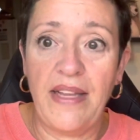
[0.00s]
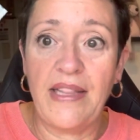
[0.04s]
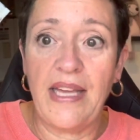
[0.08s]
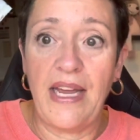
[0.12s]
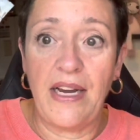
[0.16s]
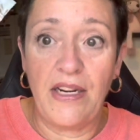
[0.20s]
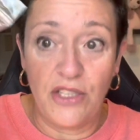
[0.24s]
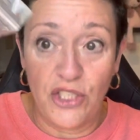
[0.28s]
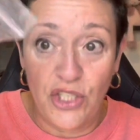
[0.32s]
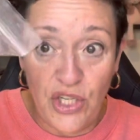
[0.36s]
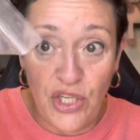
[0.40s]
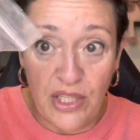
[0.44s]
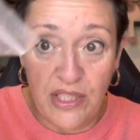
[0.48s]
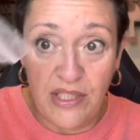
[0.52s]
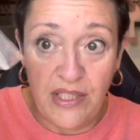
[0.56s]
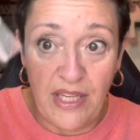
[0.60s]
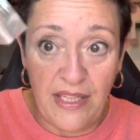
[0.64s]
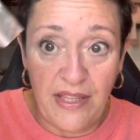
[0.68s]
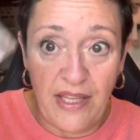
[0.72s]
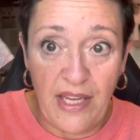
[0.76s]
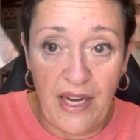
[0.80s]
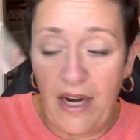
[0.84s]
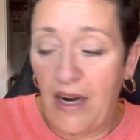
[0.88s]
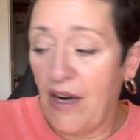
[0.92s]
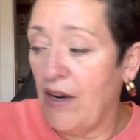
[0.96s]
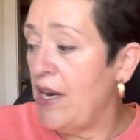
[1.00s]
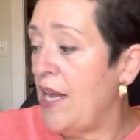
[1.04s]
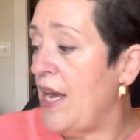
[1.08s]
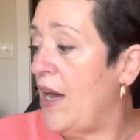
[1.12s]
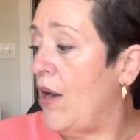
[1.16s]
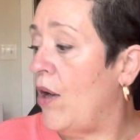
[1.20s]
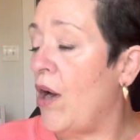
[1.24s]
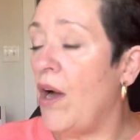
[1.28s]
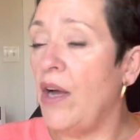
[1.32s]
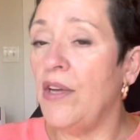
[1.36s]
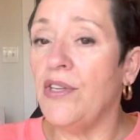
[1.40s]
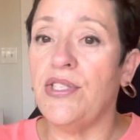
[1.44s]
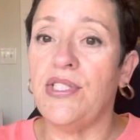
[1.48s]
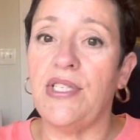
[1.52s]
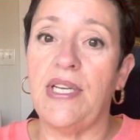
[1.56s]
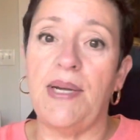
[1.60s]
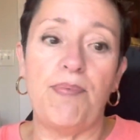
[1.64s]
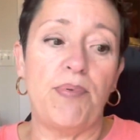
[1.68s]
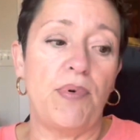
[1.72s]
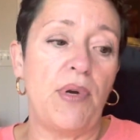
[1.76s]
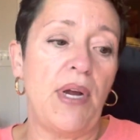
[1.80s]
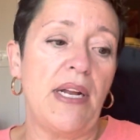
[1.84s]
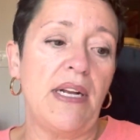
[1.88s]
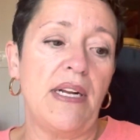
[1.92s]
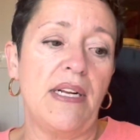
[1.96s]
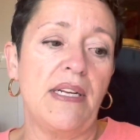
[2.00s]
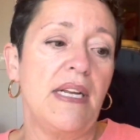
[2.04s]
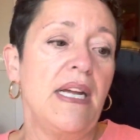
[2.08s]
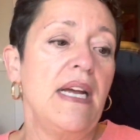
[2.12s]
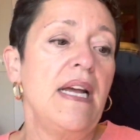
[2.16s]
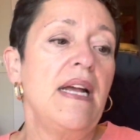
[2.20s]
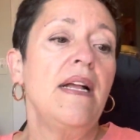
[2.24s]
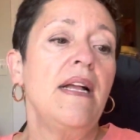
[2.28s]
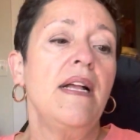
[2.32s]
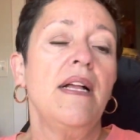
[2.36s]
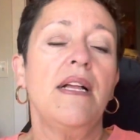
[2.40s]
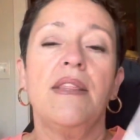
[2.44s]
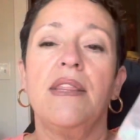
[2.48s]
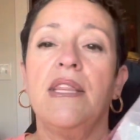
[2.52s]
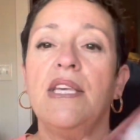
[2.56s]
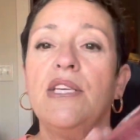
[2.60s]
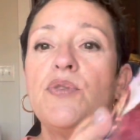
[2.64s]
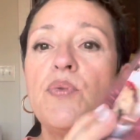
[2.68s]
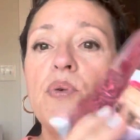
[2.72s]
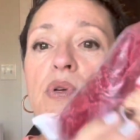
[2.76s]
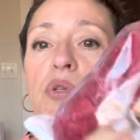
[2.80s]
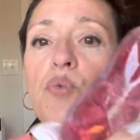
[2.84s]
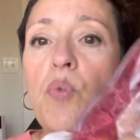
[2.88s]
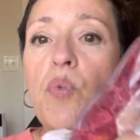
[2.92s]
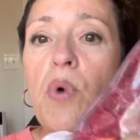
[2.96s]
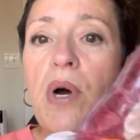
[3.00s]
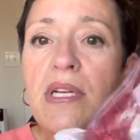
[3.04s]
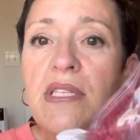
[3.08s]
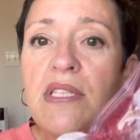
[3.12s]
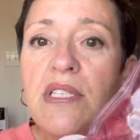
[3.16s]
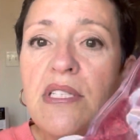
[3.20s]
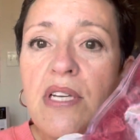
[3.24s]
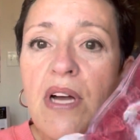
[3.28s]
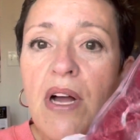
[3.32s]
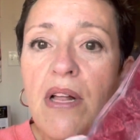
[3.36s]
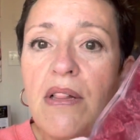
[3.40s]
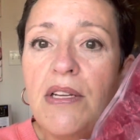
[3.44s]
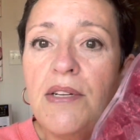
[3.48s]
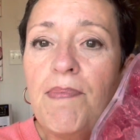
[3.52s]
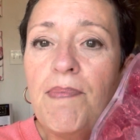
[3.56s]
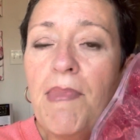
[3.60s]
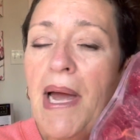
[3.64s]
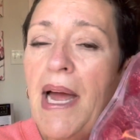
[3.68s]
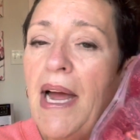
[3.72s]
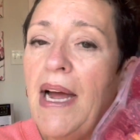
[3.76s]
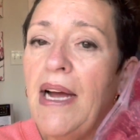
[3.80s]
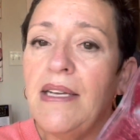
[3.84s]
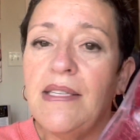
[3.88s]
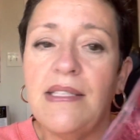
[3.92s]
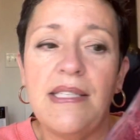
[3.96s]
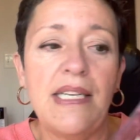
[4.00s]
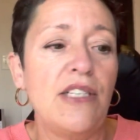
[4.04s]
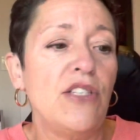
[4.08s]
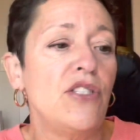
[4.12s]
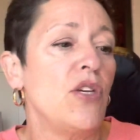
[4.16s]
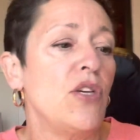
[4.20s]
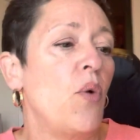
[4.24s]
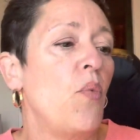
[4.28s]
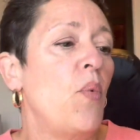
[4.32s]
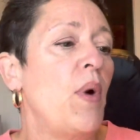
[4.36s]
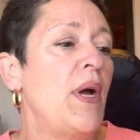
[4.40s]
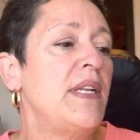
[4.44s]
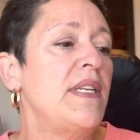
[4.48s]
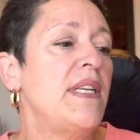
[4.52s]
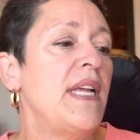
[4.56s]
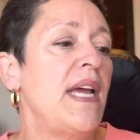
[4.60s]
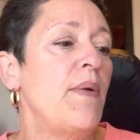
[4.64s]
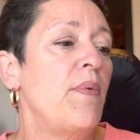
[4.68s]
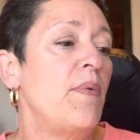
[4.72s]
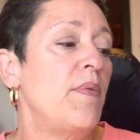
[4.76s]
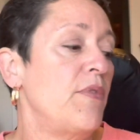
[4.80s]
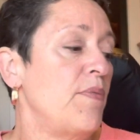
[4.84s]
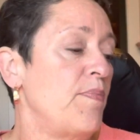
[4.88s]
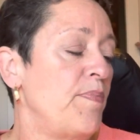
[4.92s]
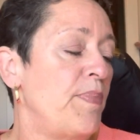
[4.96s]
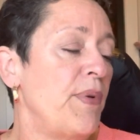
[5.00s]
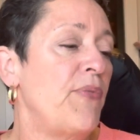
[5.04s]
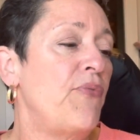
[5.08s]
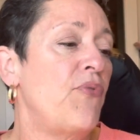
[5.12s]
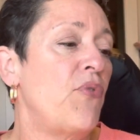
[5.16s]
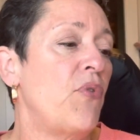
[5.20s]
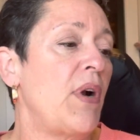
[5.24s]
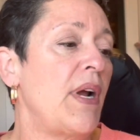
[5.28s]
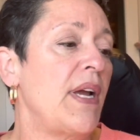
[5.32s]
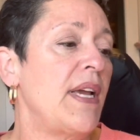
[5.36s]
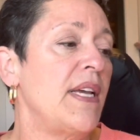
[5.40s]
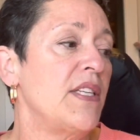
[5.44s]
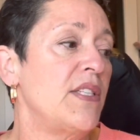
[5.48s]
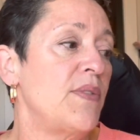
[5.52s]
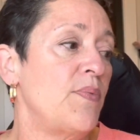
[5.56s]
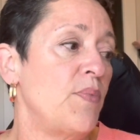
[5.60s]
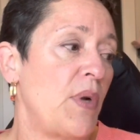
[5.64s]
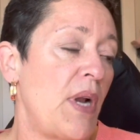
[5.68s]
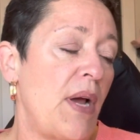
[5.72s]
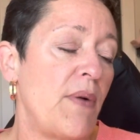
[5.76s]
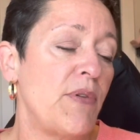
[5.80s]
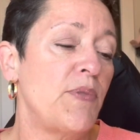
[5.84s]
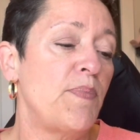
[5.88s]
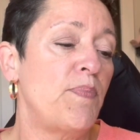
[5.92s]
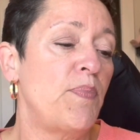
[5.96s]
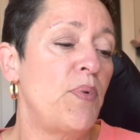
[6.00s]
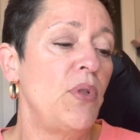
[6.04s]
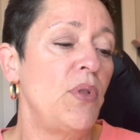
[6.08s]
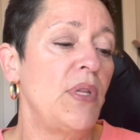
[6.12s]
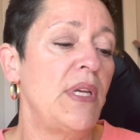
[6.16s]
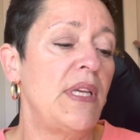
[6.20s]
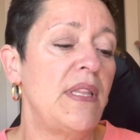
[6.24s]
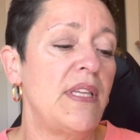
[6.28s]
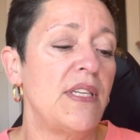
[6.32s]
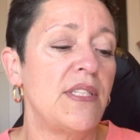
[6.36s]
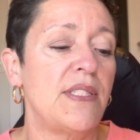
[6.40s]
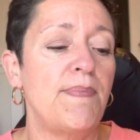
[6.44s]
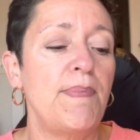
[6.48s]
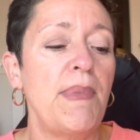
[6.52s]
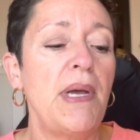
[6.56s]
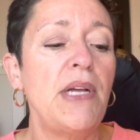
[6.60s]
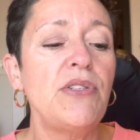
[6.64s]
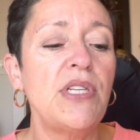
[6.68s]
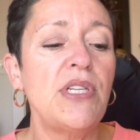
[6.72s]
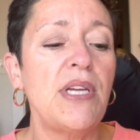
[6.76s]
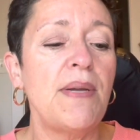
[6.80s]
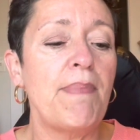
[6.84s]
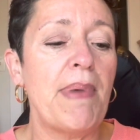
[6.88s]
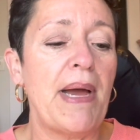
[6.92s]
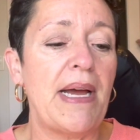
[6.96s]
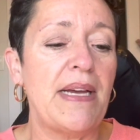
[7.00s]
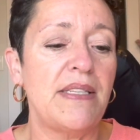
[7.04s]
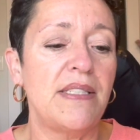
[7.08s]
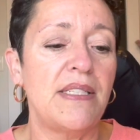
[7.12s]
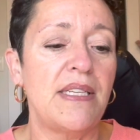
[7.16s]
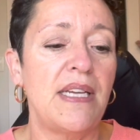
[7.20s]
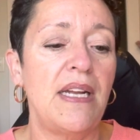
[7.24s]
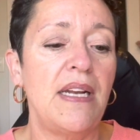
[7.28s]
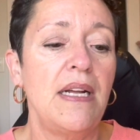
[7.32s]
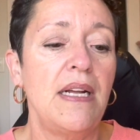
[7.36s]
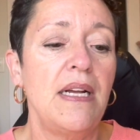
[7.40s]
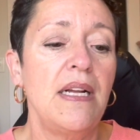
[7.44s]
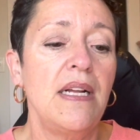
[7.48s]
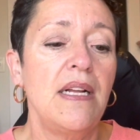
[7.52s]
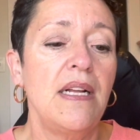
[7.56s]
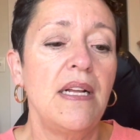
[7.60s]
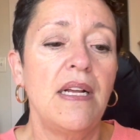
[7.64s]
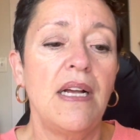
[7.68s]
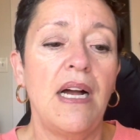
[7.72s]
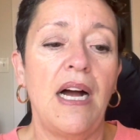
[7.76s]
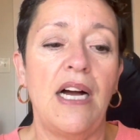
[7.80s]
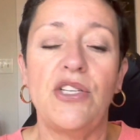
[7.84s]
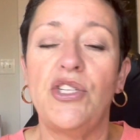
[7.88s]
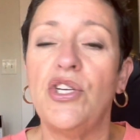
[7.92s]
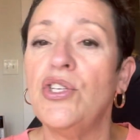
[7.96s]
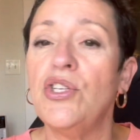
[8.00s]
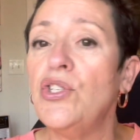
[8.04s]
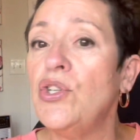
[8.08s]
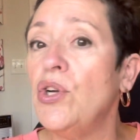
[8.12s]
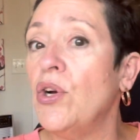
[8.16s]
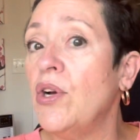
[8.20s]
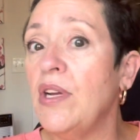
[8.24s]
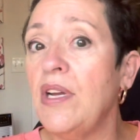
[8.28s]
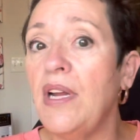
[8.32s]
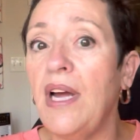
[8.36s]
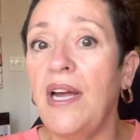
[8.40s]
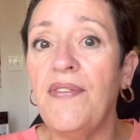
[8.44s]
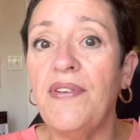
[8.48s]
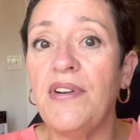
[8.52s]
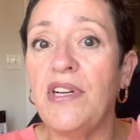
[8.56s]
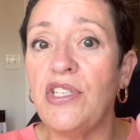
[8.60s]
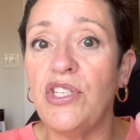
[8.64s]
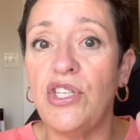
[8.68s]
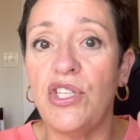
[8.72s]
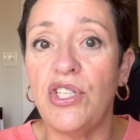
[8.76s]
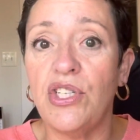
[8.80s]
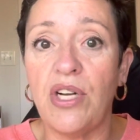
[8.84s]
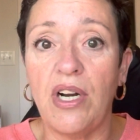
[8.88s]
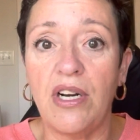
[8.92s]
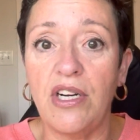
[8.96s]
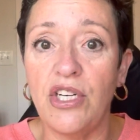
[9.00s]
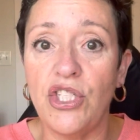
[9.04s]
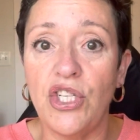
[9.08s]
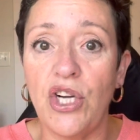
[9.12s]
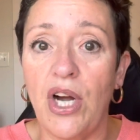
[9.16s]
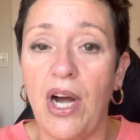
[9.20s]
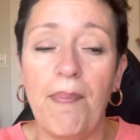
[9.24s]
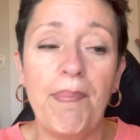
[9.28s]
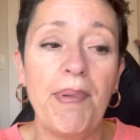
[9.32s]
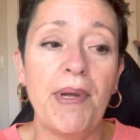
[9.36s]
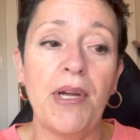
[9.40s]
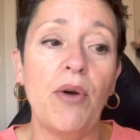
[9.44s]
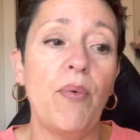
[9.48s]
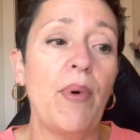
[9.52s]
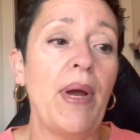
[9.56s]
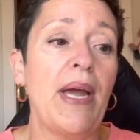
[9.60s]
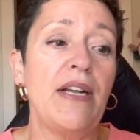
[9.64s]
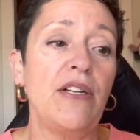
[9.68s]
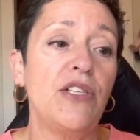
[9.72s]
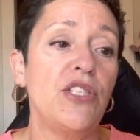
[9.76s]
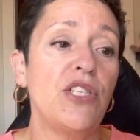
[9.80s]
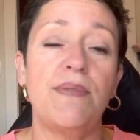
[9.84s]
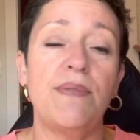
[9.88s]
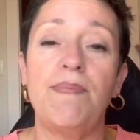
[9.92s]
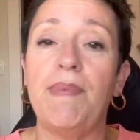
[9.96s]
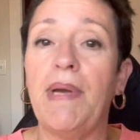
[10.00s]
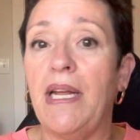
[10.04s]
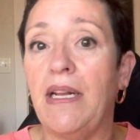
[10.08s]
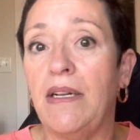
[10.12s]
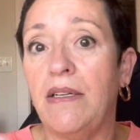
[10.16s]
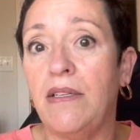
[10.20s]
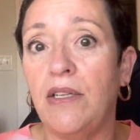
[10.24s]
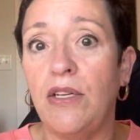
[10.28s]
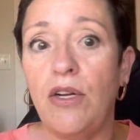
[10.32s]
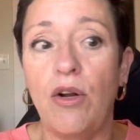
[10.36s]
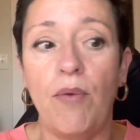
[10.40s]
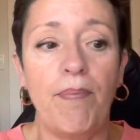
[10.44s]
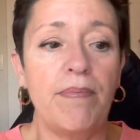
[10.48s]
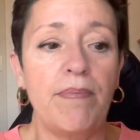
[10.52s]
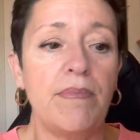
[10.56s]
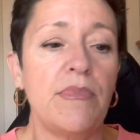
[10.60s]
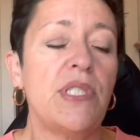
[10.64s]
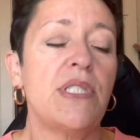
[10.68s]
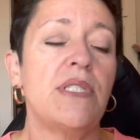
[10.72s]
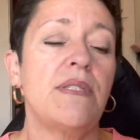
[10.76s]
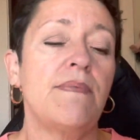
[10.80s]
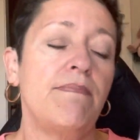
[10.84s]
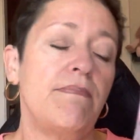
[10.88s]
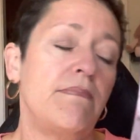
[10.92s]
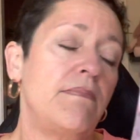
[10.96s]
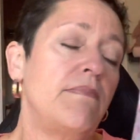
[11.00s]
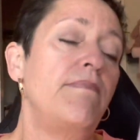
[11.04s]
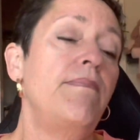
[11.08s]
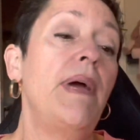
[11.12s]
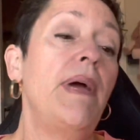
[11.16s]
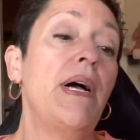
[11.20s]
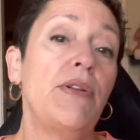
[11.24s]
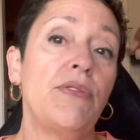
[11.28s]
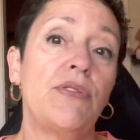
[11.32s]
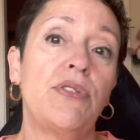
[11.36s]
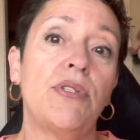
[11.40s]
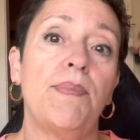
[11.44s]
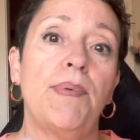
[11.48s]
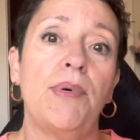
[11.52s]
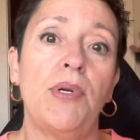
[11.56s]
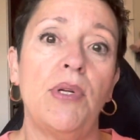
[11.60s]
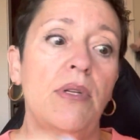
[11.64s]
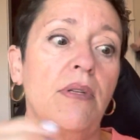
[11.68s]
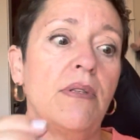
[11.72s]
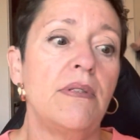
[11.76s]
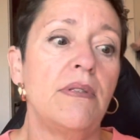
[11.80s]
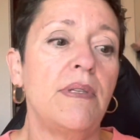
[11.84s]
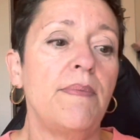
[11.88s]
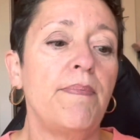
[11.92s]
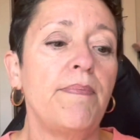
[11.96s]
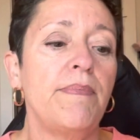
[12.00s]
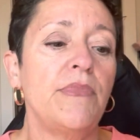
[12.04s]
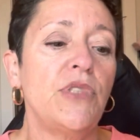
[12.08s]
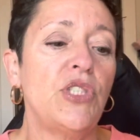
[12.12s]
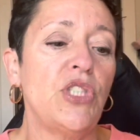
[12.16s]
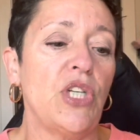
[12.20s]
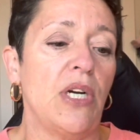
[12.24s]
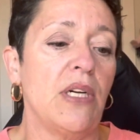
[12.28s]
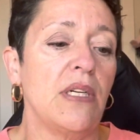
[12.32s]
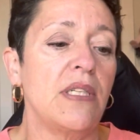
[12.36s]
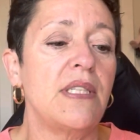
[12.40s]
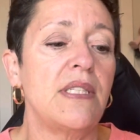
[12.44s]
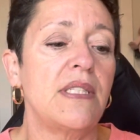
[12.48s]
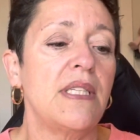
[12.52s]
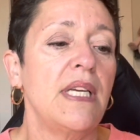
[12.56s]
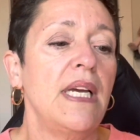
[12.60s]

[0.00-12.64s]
They are just like they are now, all separated. This was one solid mass. And so one day before, I guess when I was pulling this melting basket, I just took a knife and I just started chopping away and just made, you know, meltable chunks.